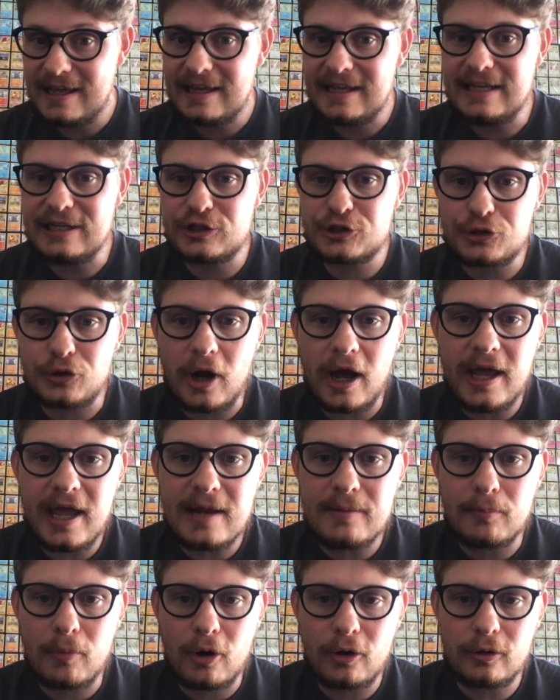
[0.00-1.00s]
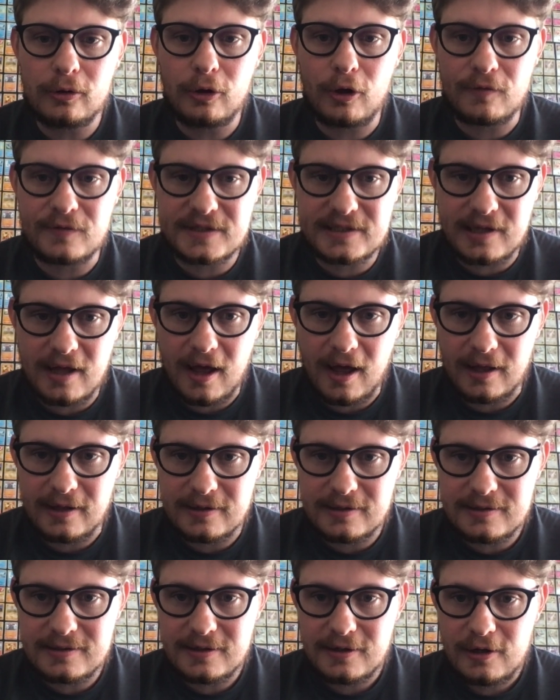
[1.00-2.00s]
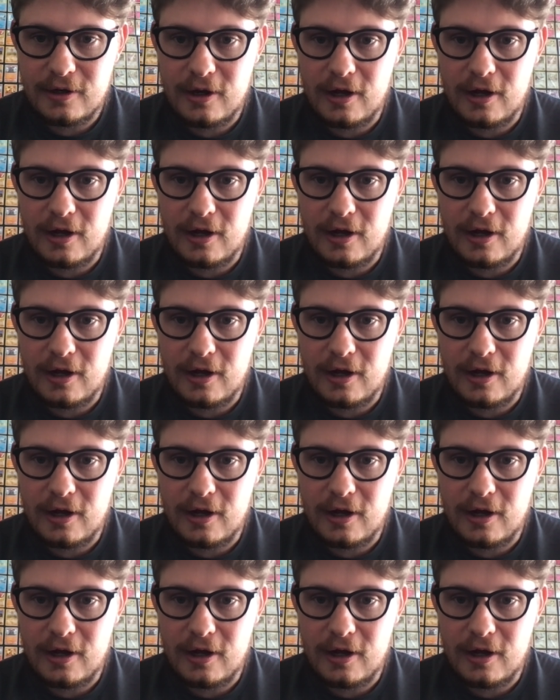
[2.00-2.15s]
His triad model of signs,